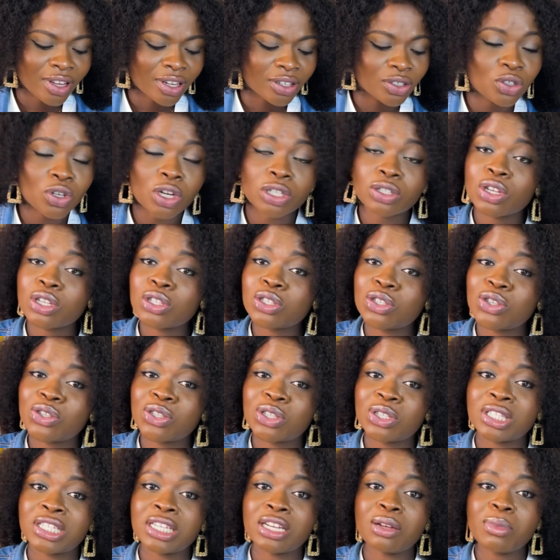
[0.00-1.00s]
Doctors used
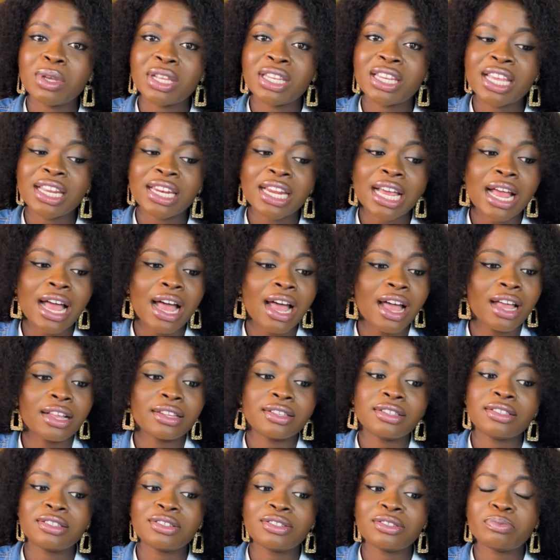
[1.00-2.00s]
to tell me then
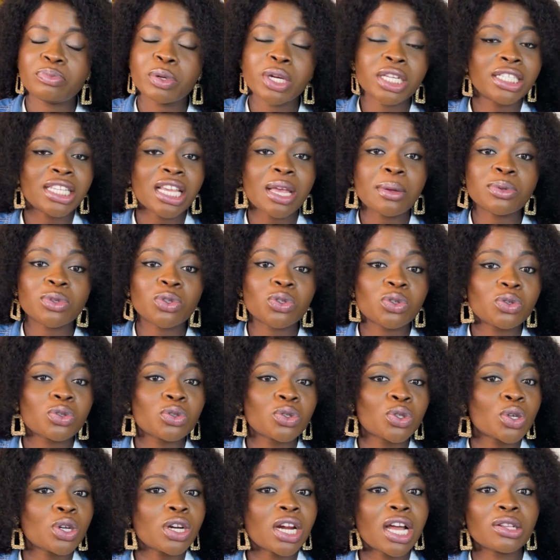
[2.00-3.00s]
that preterms
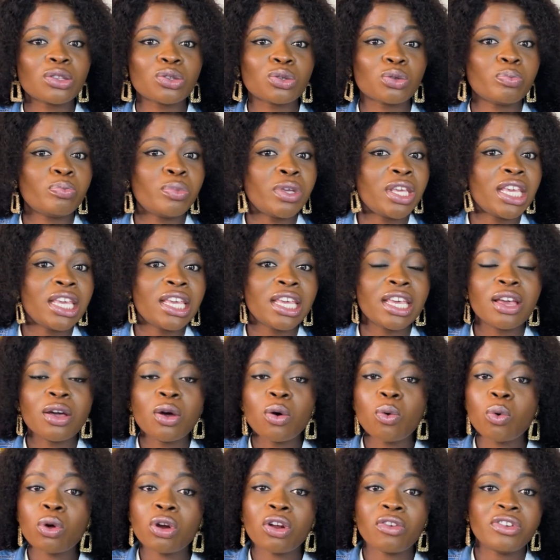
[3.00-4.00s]
turn out to be
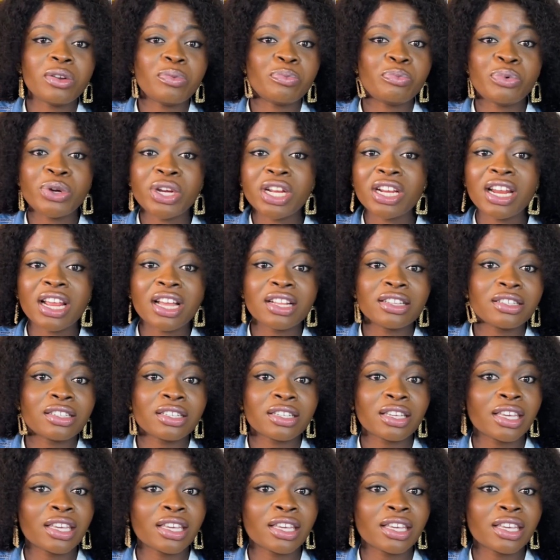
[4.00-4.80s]
one of the brilliant